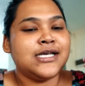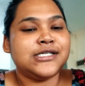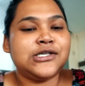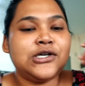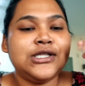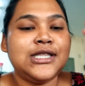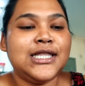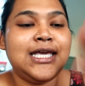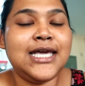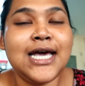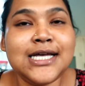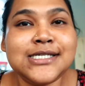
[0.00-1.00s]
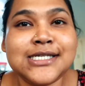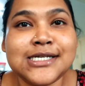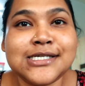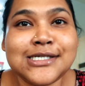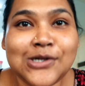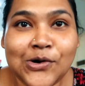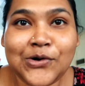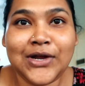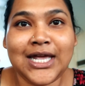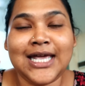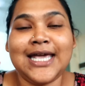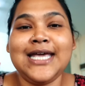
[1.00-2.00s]
So here's the
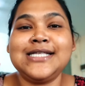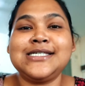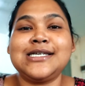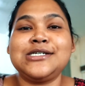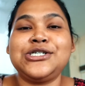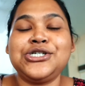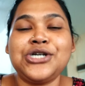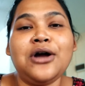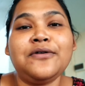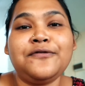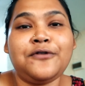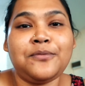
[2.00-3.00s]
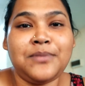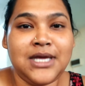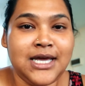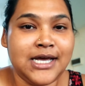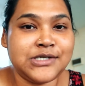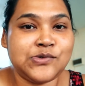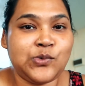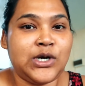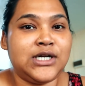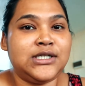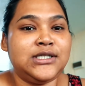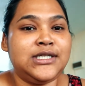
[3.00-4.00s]
story. It's a shock for me as
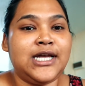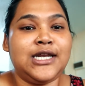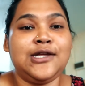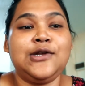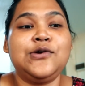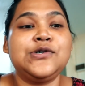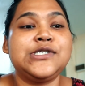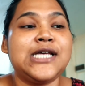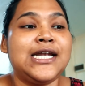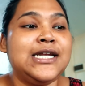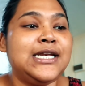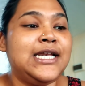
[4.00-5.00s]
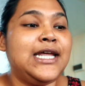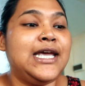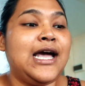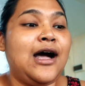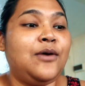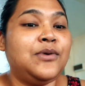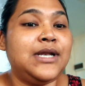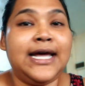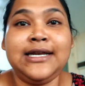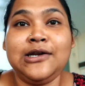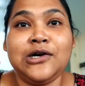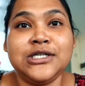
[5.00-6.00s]
well that, you know, suddenly our
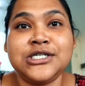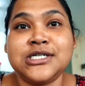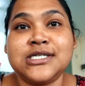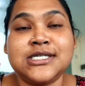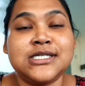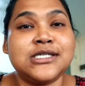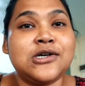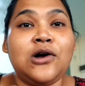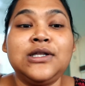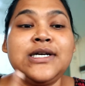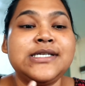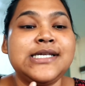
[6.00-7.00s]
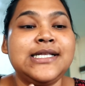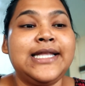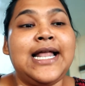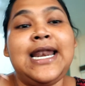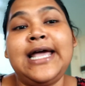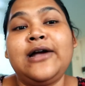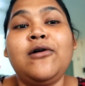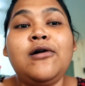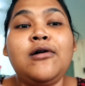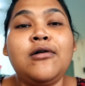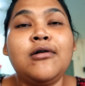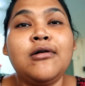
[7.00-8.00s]
landlord just called us and tell like,
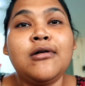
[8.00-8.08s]
oh,